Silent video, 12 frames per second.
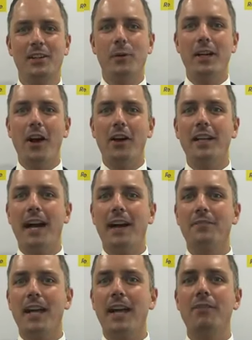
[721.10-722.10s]
We know that
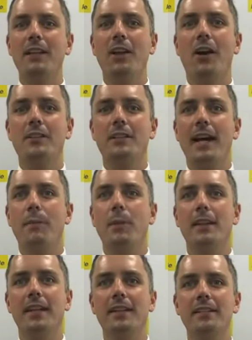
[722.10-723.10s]
after every lockdown,
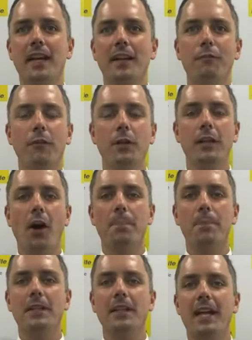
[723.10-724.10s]
when things get fully
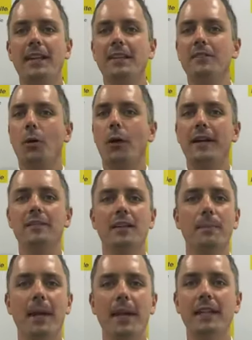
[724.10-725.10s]
opened again, there's always an
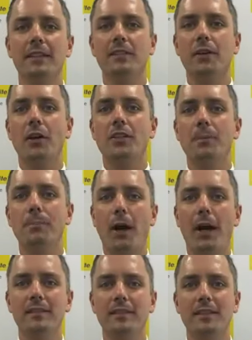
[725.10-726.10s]
immediate surge in
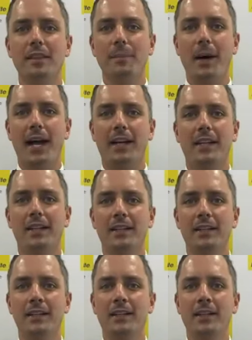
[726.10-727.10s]
prices in the market.
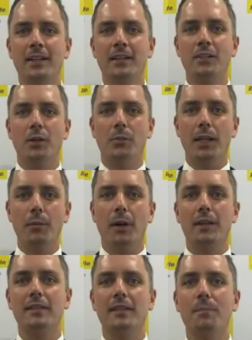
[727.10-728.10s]
Do you really
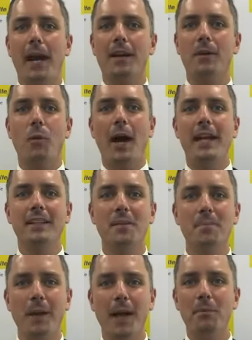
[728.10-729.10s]
want to sit back and wait and
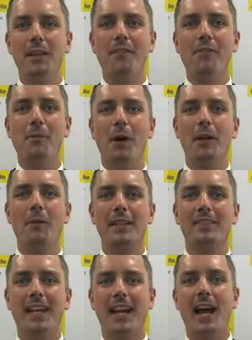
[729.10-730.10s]
compete with everybody
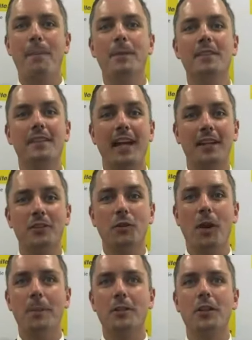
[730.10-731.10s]
once that happens? Now's
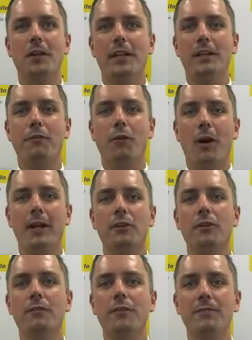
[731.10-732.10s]
your opportunity.
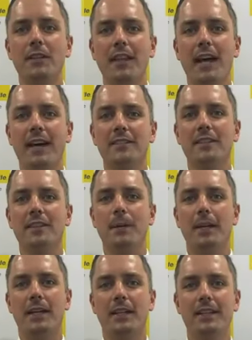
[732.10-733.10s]
$450,000 a
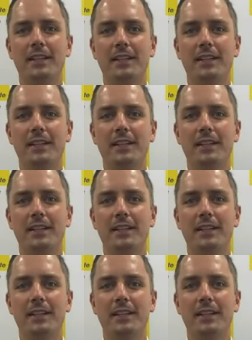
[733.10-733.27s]
bid.